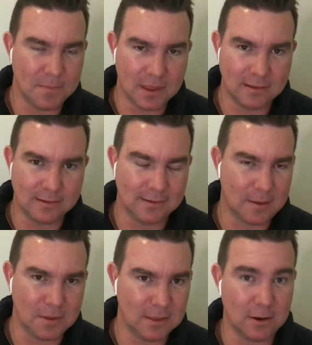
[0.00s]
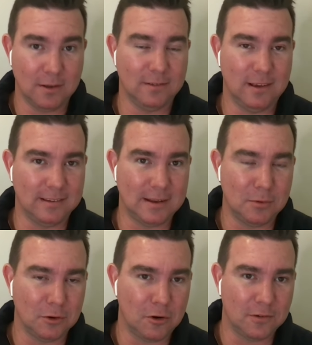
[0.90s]
It's something that I
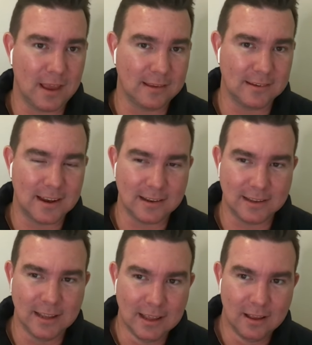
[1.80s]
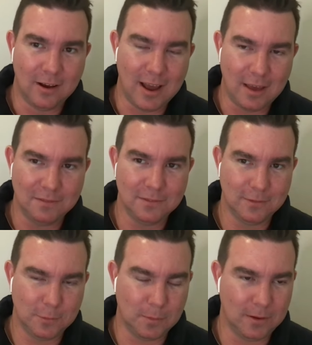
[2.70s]
stumbled across accidentally. I have,
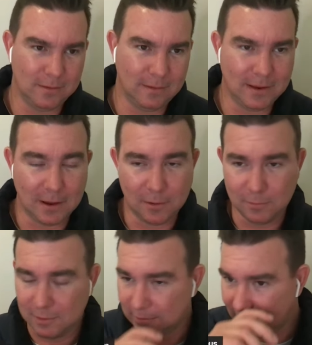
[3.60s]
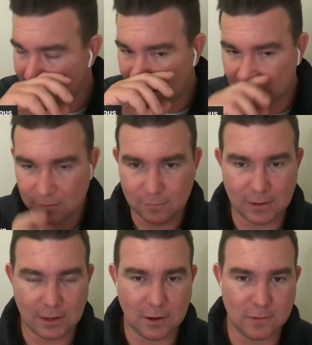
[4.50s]
you know, listening to other
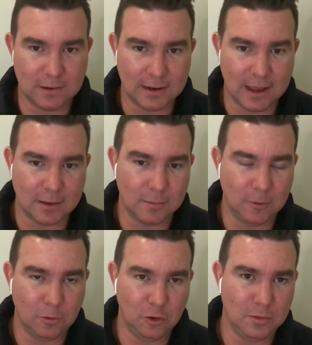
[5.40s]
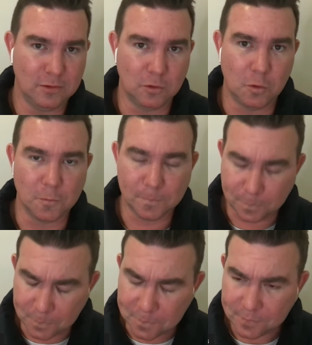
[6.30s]
videos and other YouTubers talk,
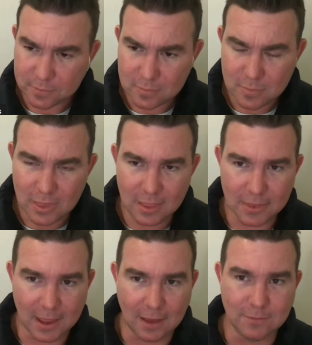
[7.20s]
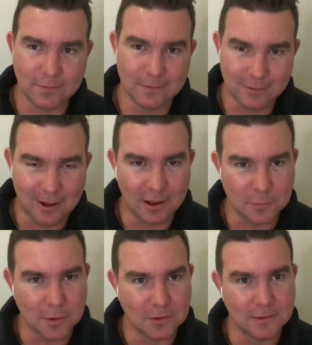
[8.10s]
they have, what I
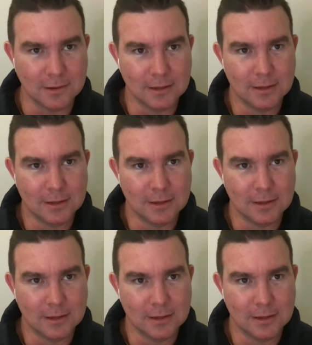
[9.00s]
suppose,